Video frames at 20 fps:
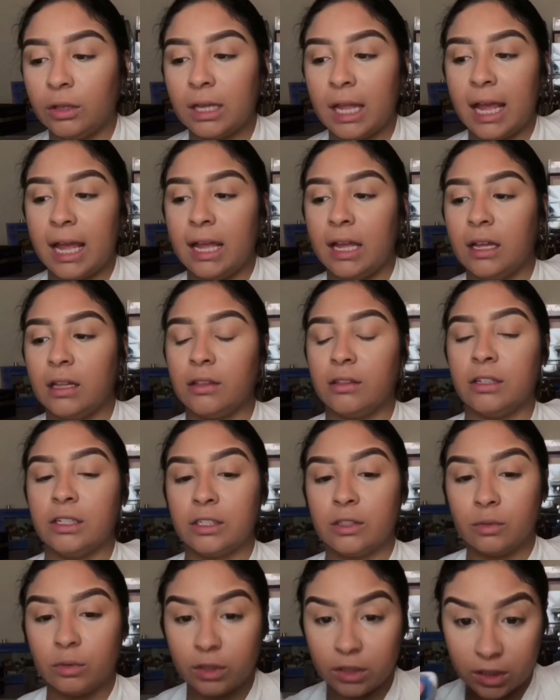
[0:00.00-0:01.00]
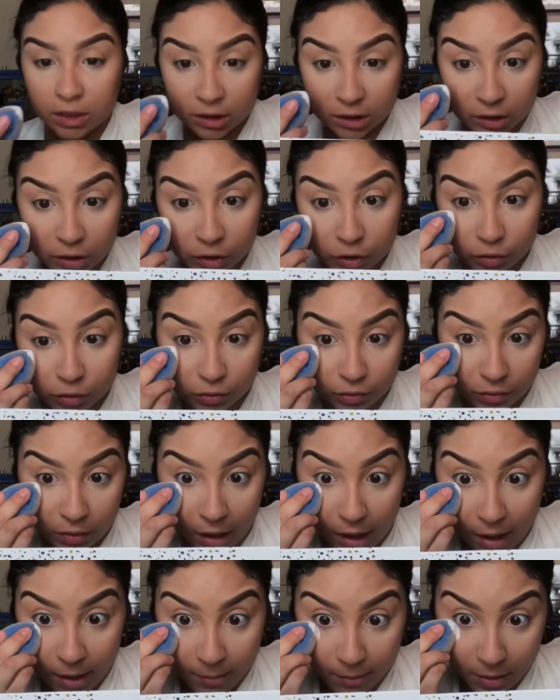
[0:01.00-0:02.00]
like this one doesn't
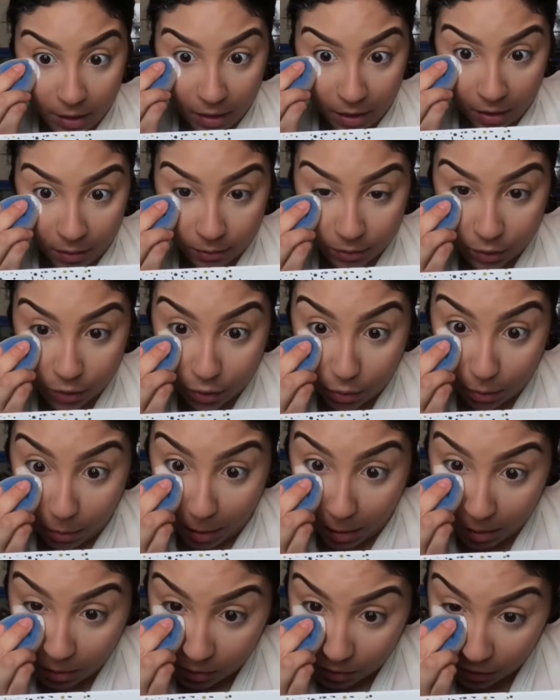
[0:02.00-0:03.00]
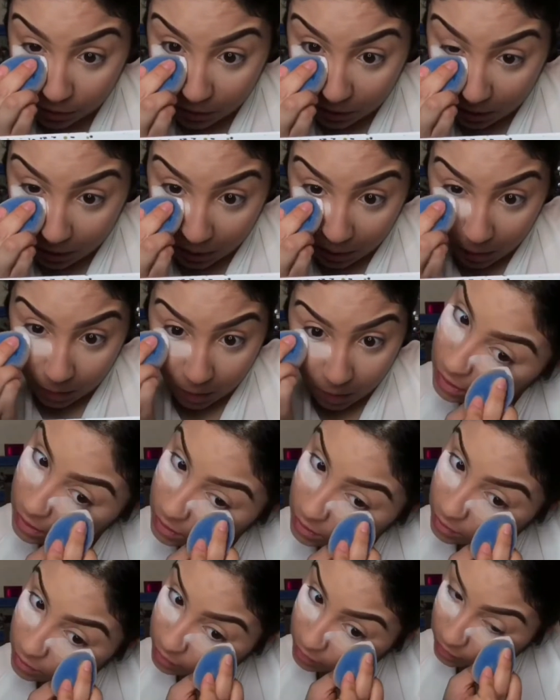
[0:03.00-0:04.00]
dry me up so much. This
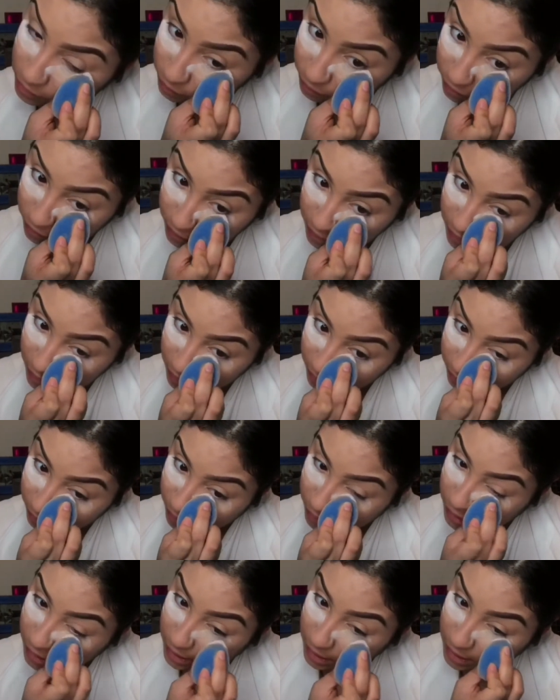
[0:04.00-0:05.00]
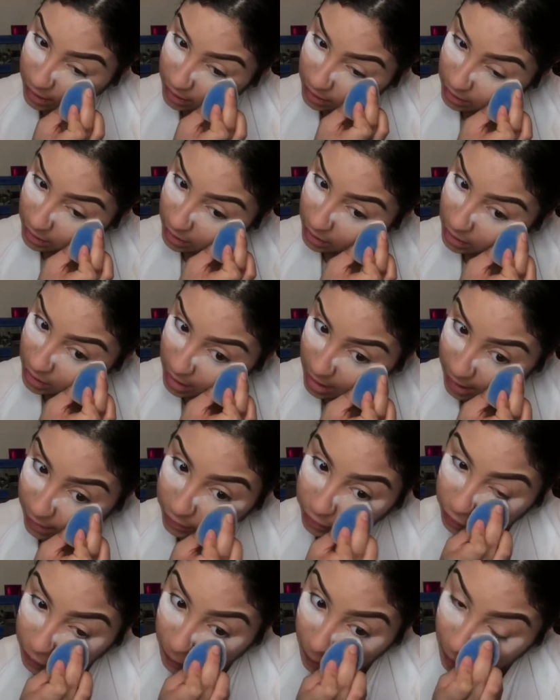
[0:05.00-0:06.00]
looks really nice and
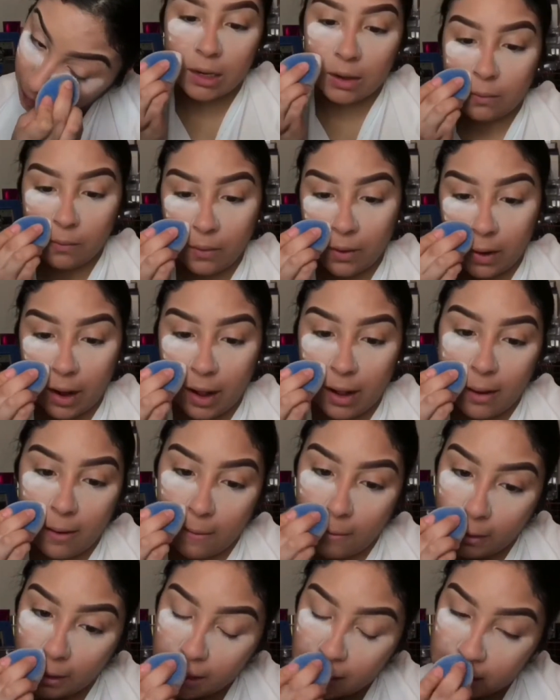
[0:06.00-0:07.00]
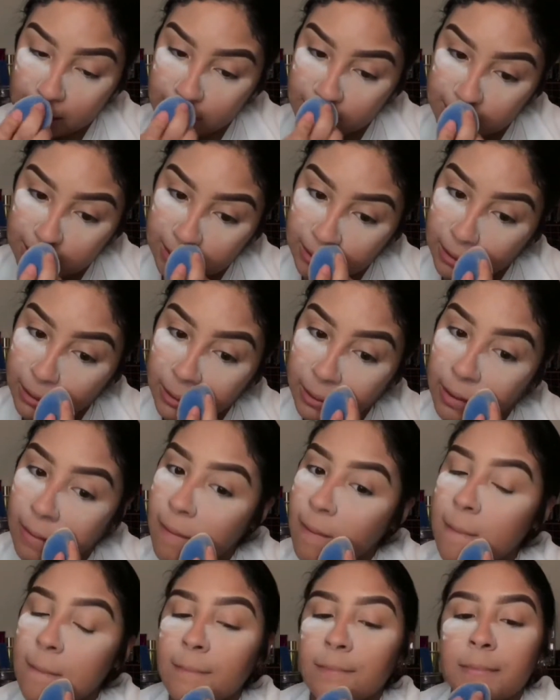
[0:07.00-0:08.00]
natural. Anywhere I crease
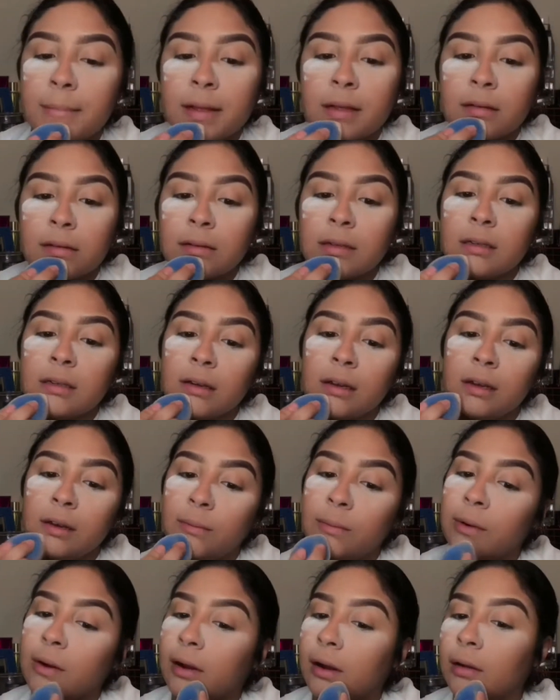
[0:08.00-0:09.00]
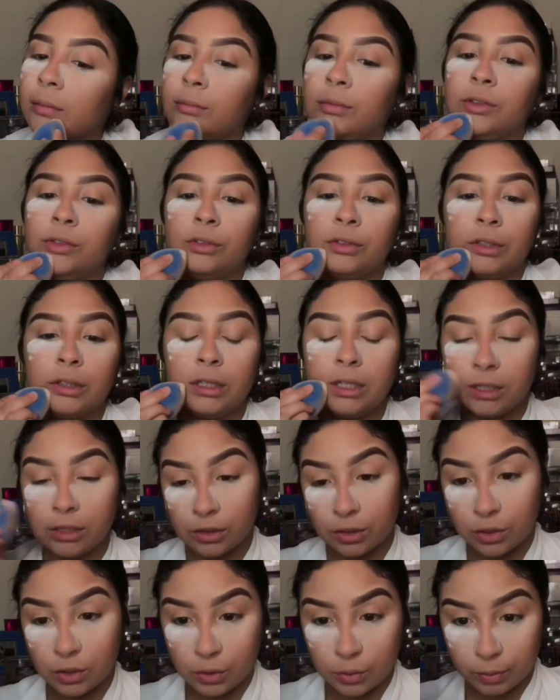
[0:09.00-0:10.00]
and anywhere I'm usually
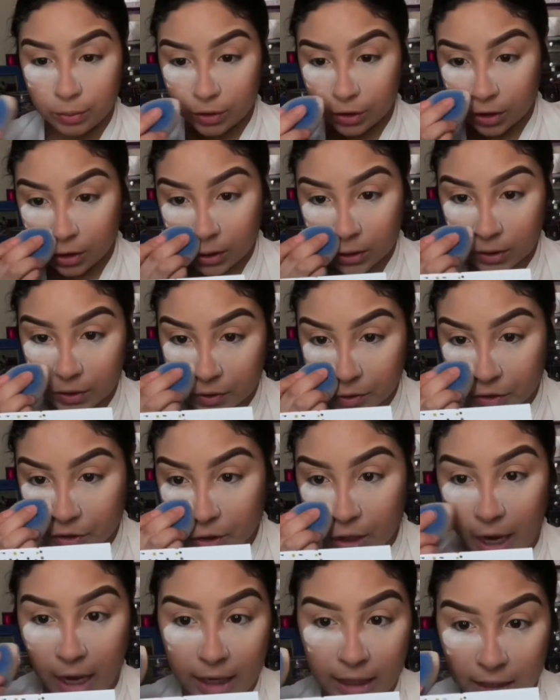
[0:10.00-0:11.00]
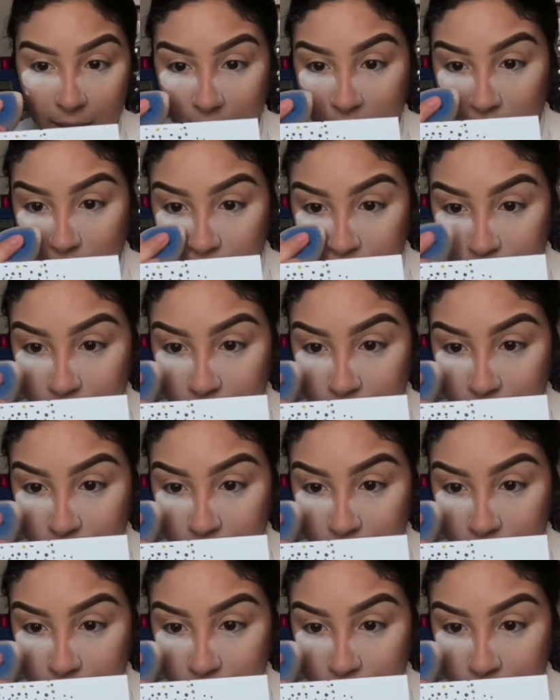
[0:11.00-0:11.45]
super shiny.